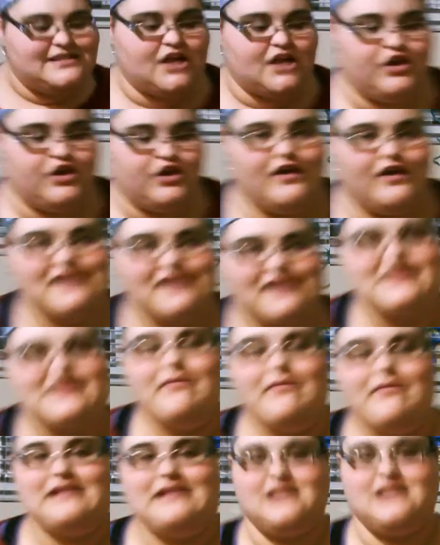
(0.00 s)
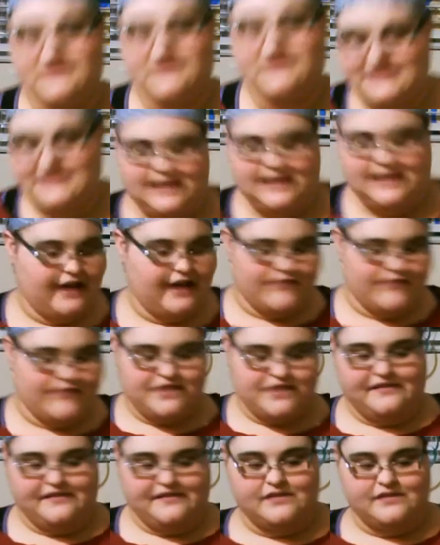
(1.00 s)
so you guys have basically seen
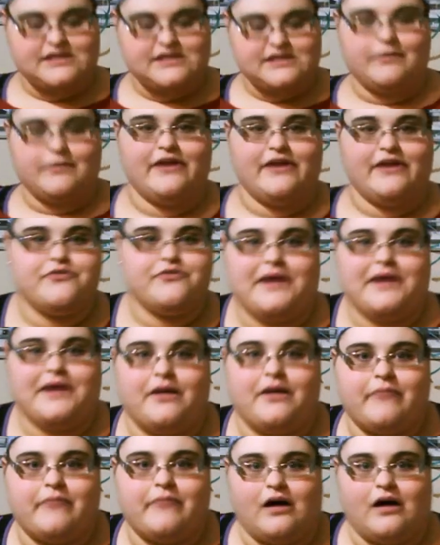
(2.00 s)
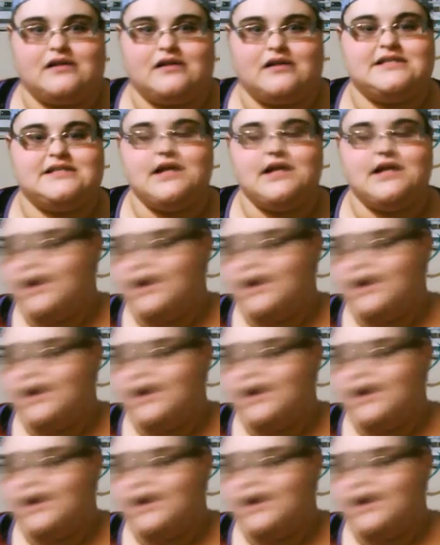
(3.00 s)
everything that was in my thread up box